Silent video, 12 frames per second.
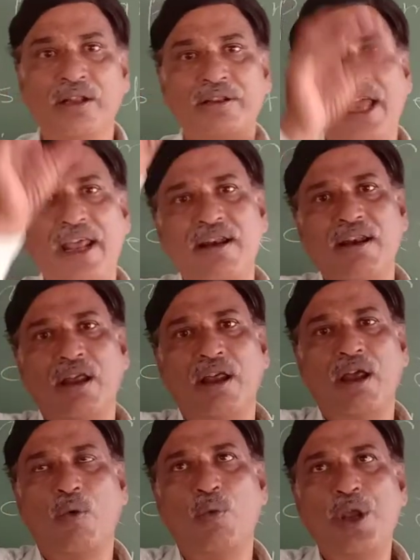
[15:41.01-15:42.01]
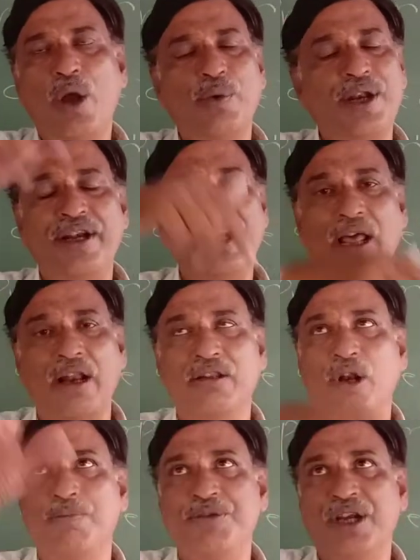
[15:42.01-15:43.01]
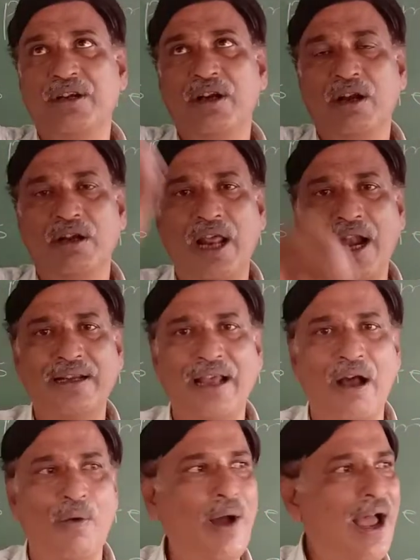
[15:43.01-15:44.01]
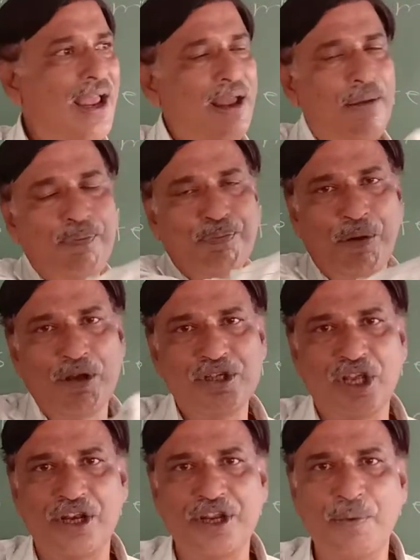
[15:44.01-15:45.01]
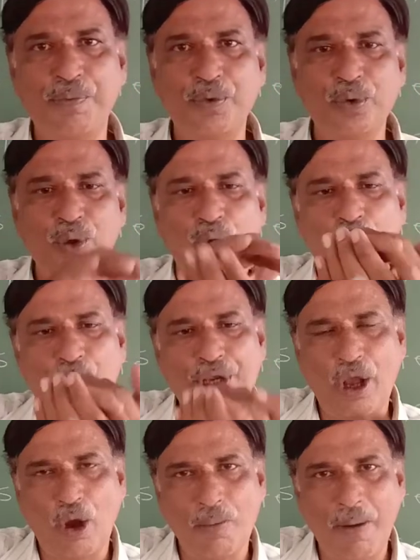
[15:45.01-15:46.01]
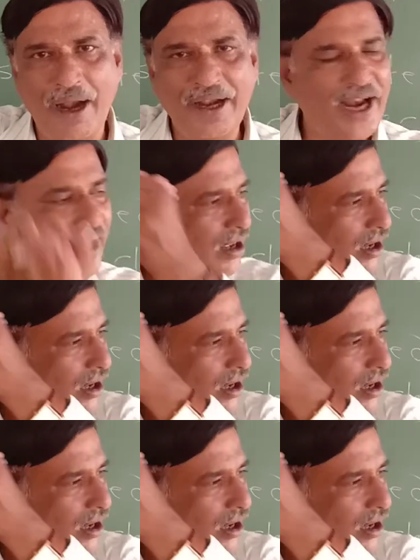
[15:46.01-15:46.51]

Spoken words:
Then we have created another object, data y, function f2, we have binded,